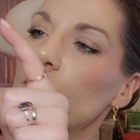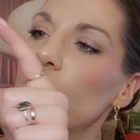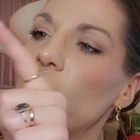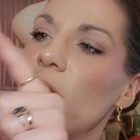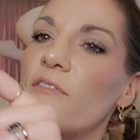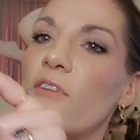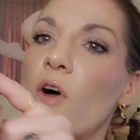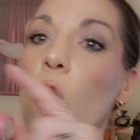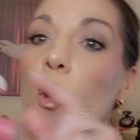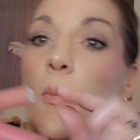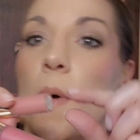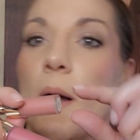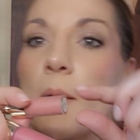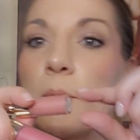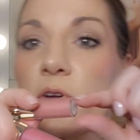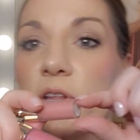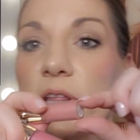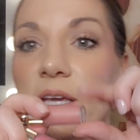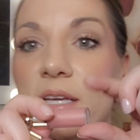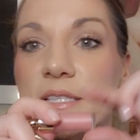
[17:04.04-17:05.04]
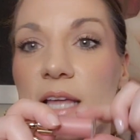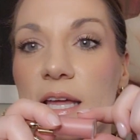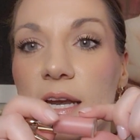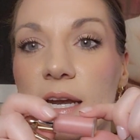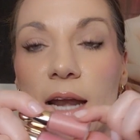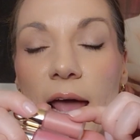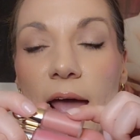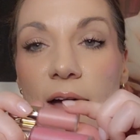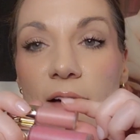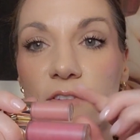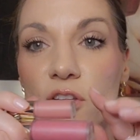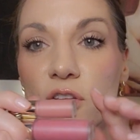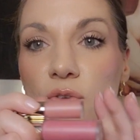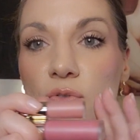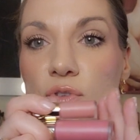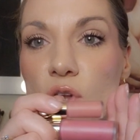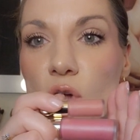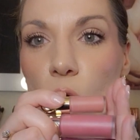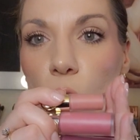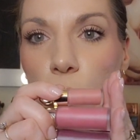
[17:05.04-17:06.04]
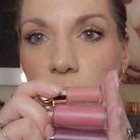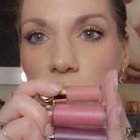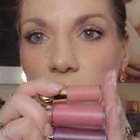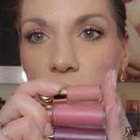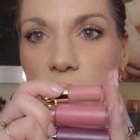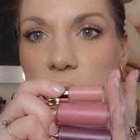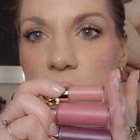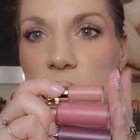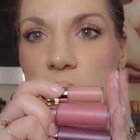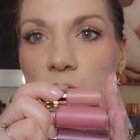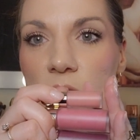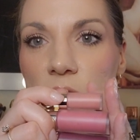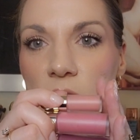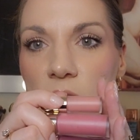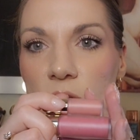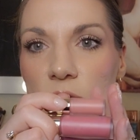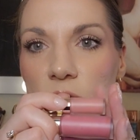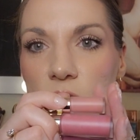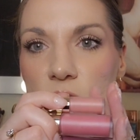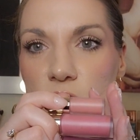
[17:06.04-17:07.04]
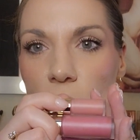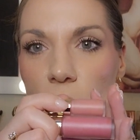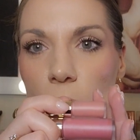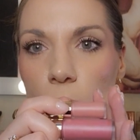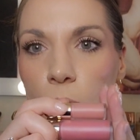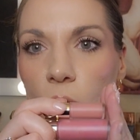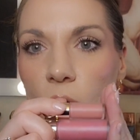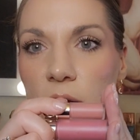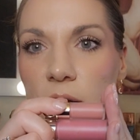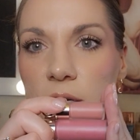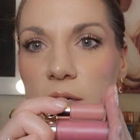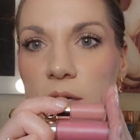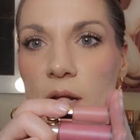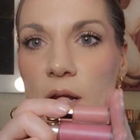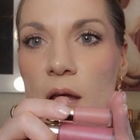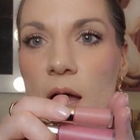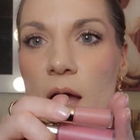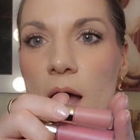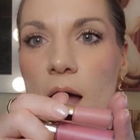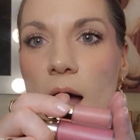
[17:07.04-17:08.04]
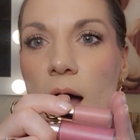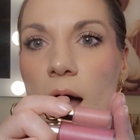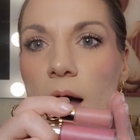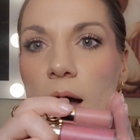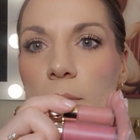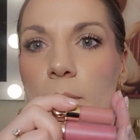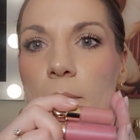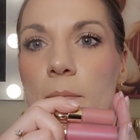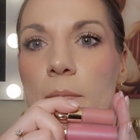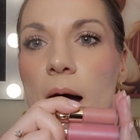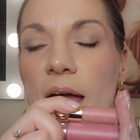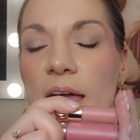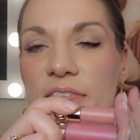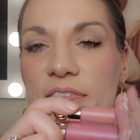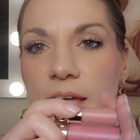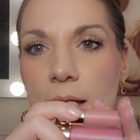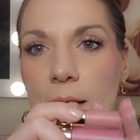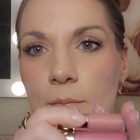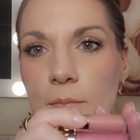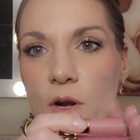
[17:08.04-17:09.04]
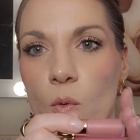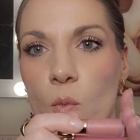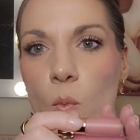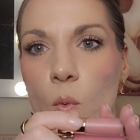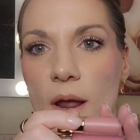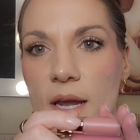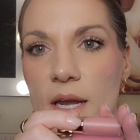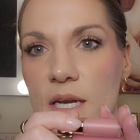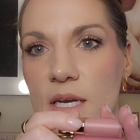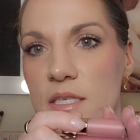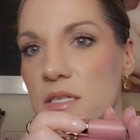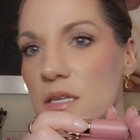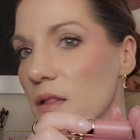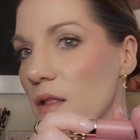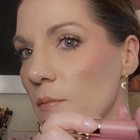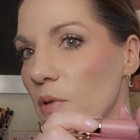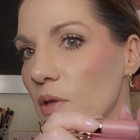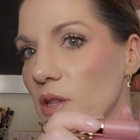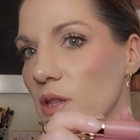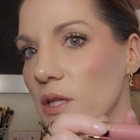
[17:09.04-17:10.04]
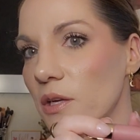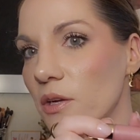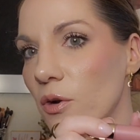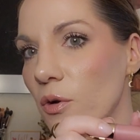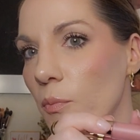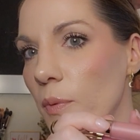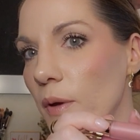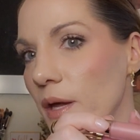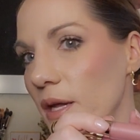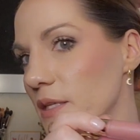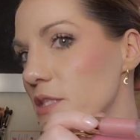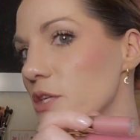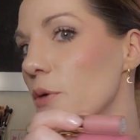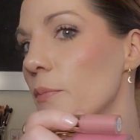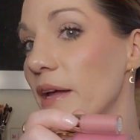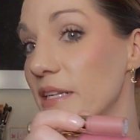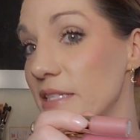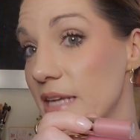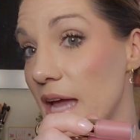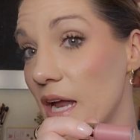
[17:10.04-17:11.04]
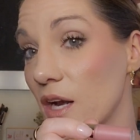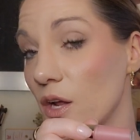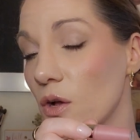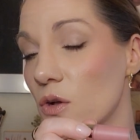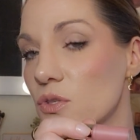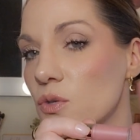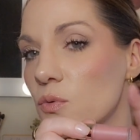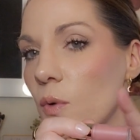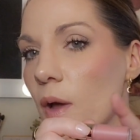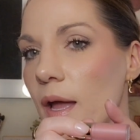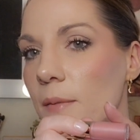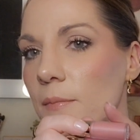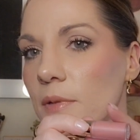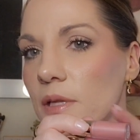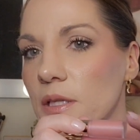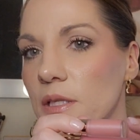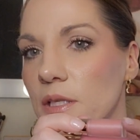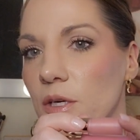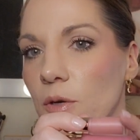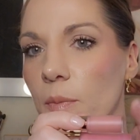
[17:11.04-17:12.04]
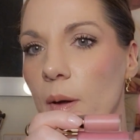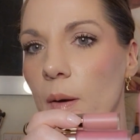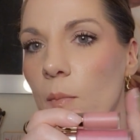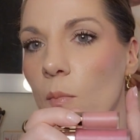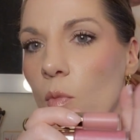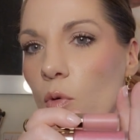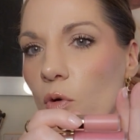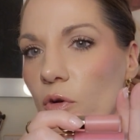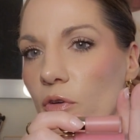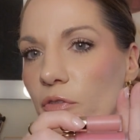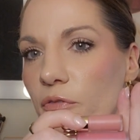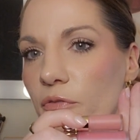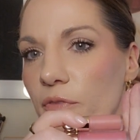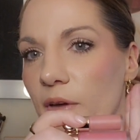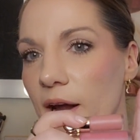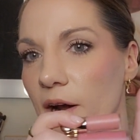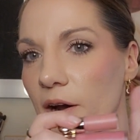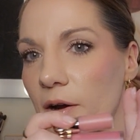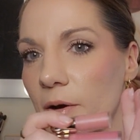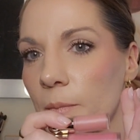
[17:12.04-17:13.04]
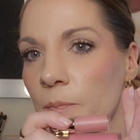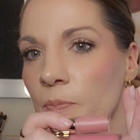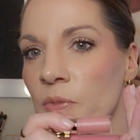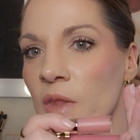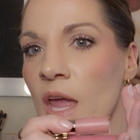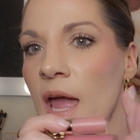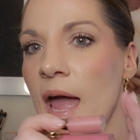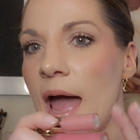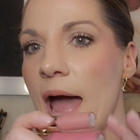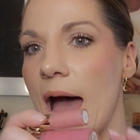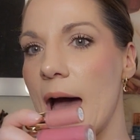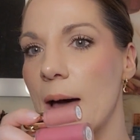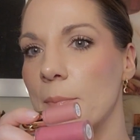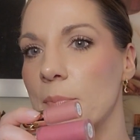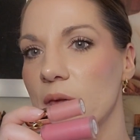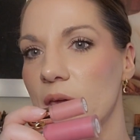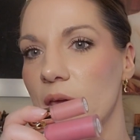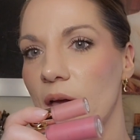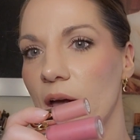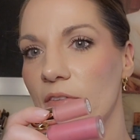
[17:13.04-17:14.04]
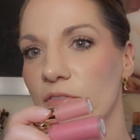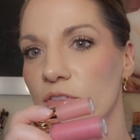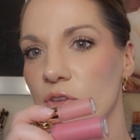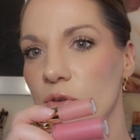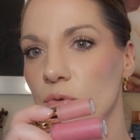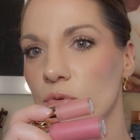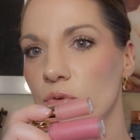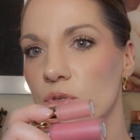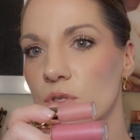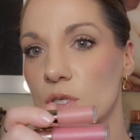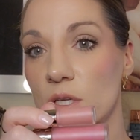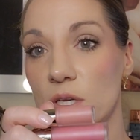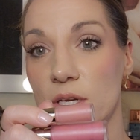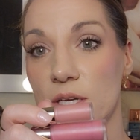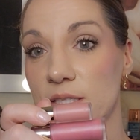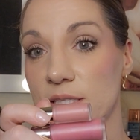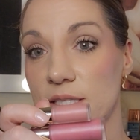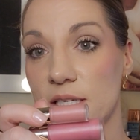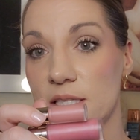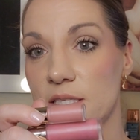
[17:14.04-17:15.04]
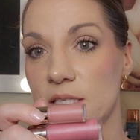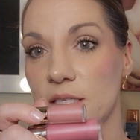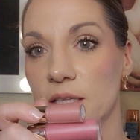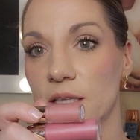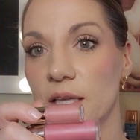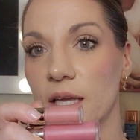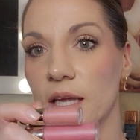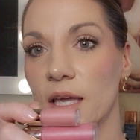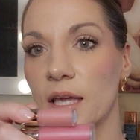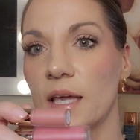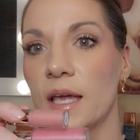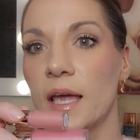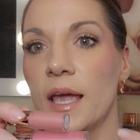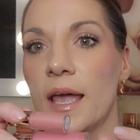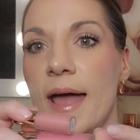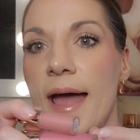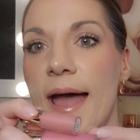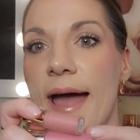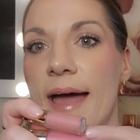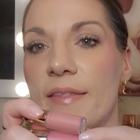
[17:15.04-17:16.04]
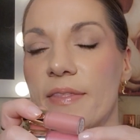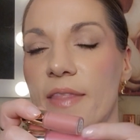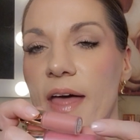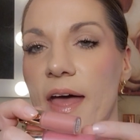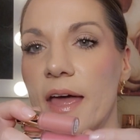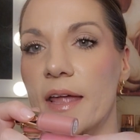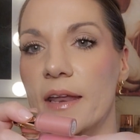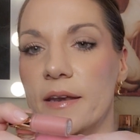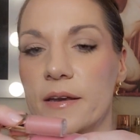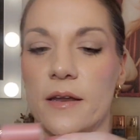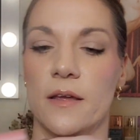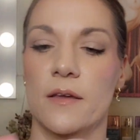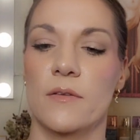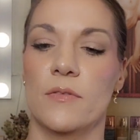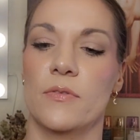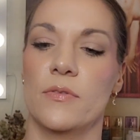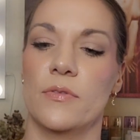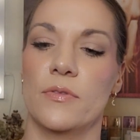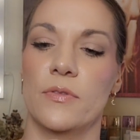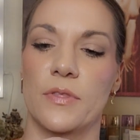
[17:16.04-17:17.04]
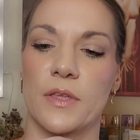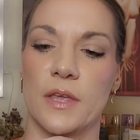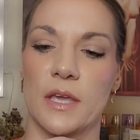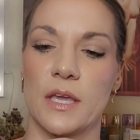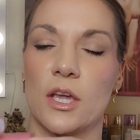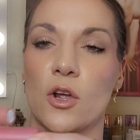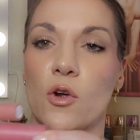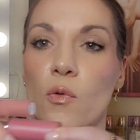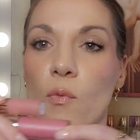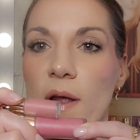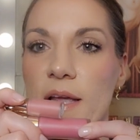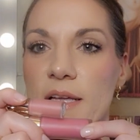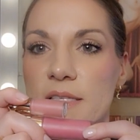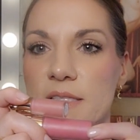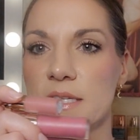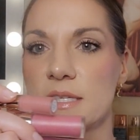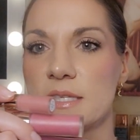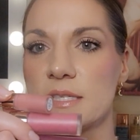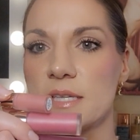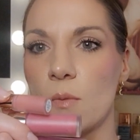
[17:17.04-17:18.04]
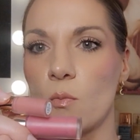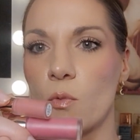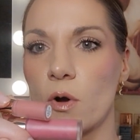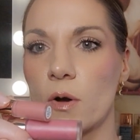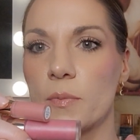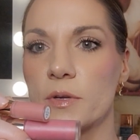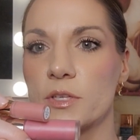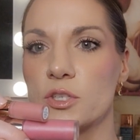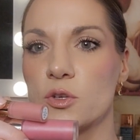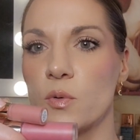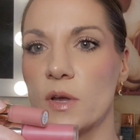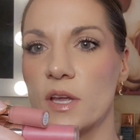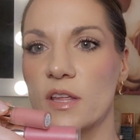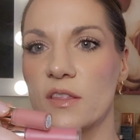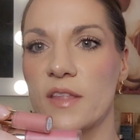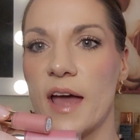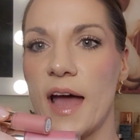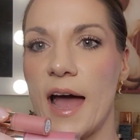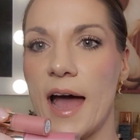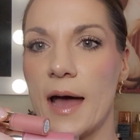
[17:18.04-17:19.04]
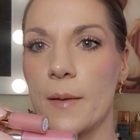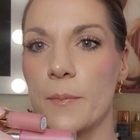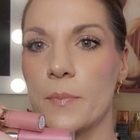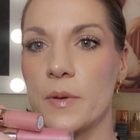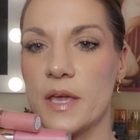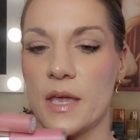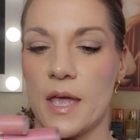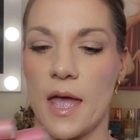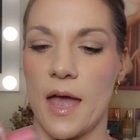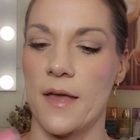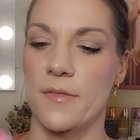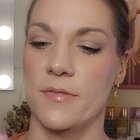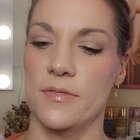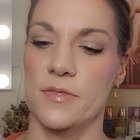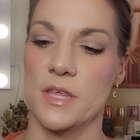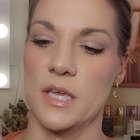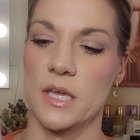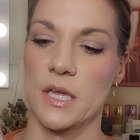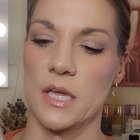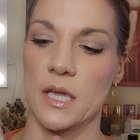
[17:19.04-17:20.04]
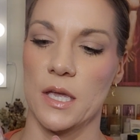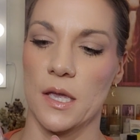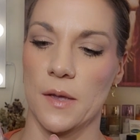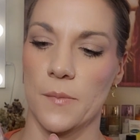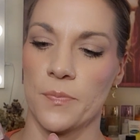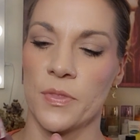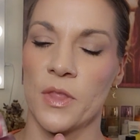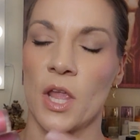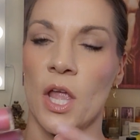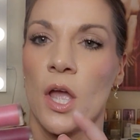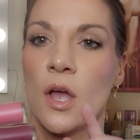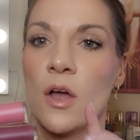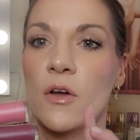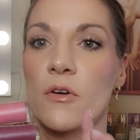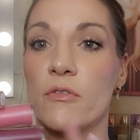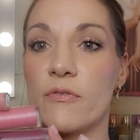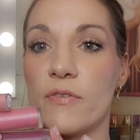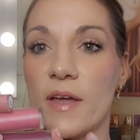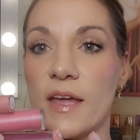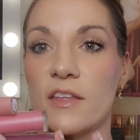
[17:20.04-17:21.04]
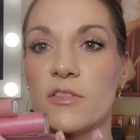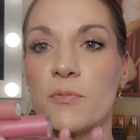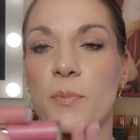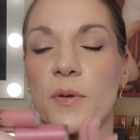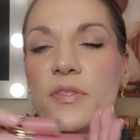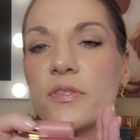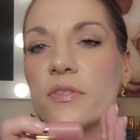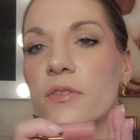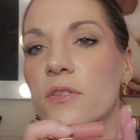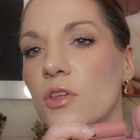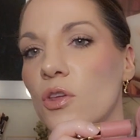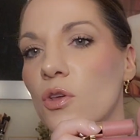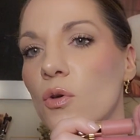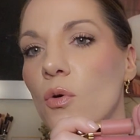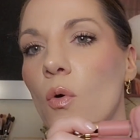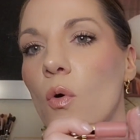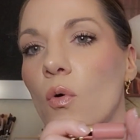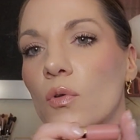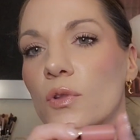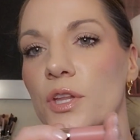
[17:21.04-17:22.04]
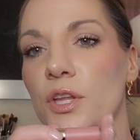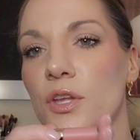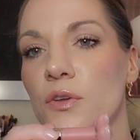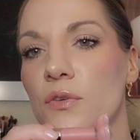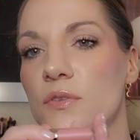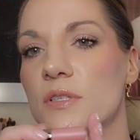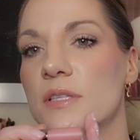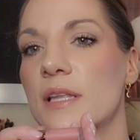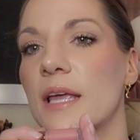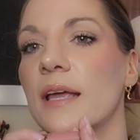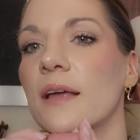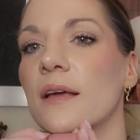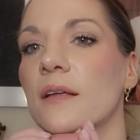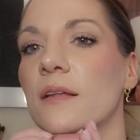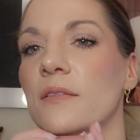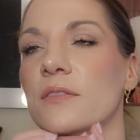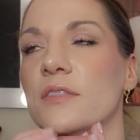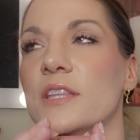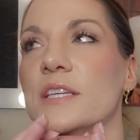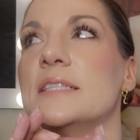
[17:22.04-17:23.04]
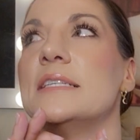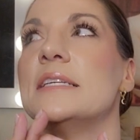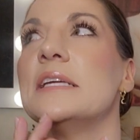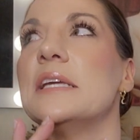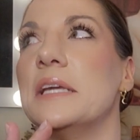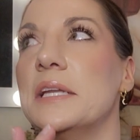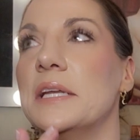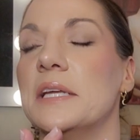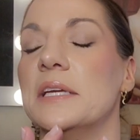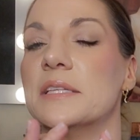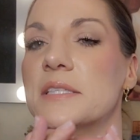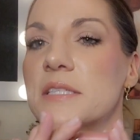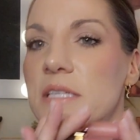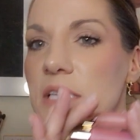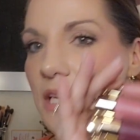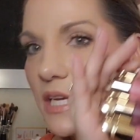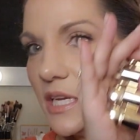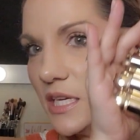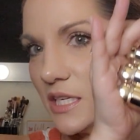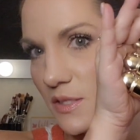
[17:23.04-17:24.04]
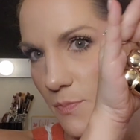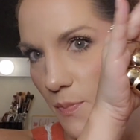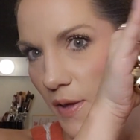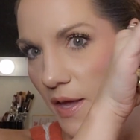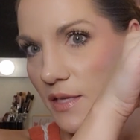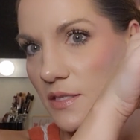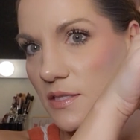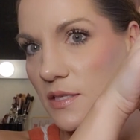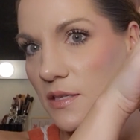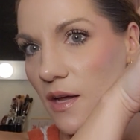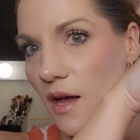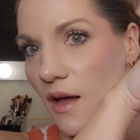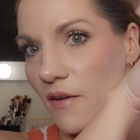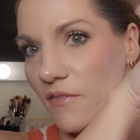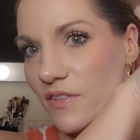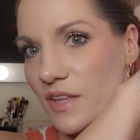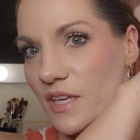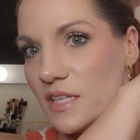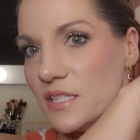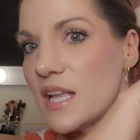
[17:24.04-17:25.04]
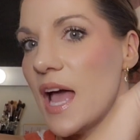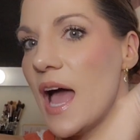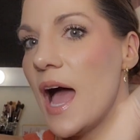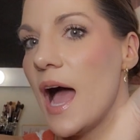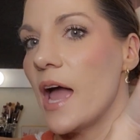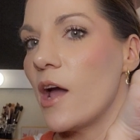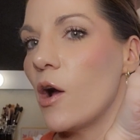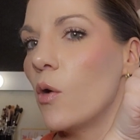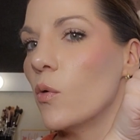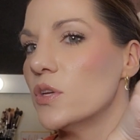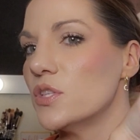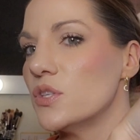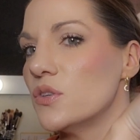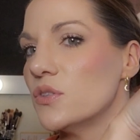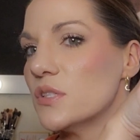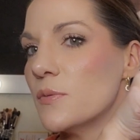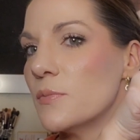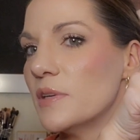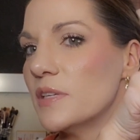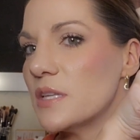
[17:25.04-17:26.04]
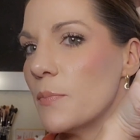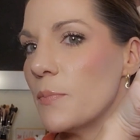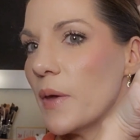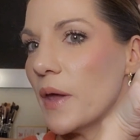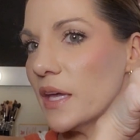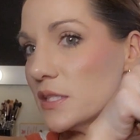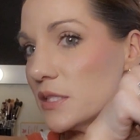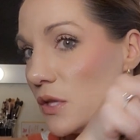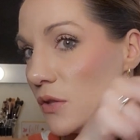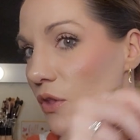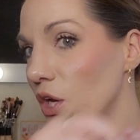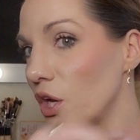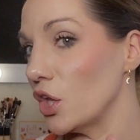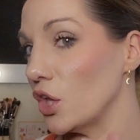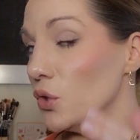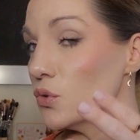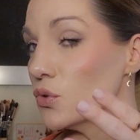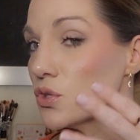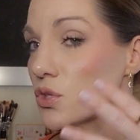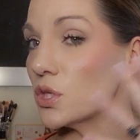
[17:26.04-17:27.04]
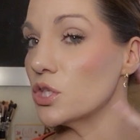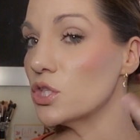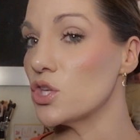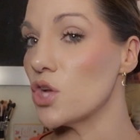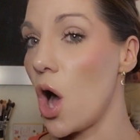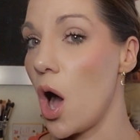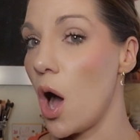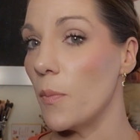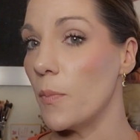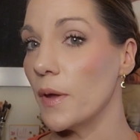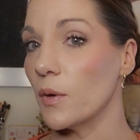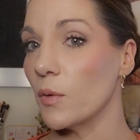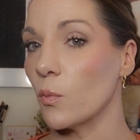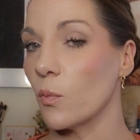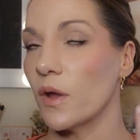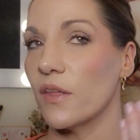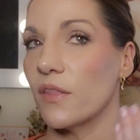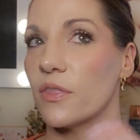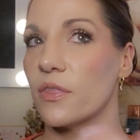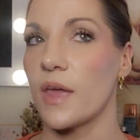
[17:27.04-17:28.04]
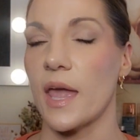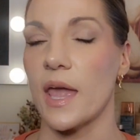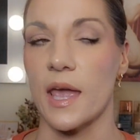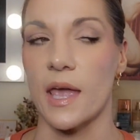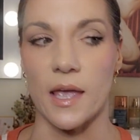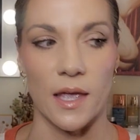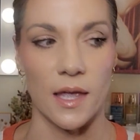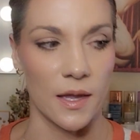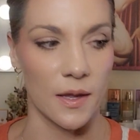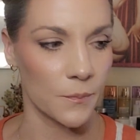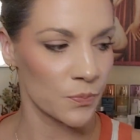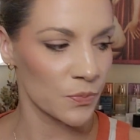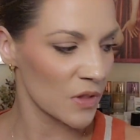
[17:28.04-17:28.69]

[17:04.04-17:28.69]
we have Hope. I'm really excited. I haven't used Hope yet, the top one. I think I'm going to wait until until my tan goes away. I'm a little bit more fair. Happy I've used consistently. And then the Grace is somewhere between the Happy and the Faith, but you only use like the teeniest bit of these. I always use them as a base, and then I usually top it with a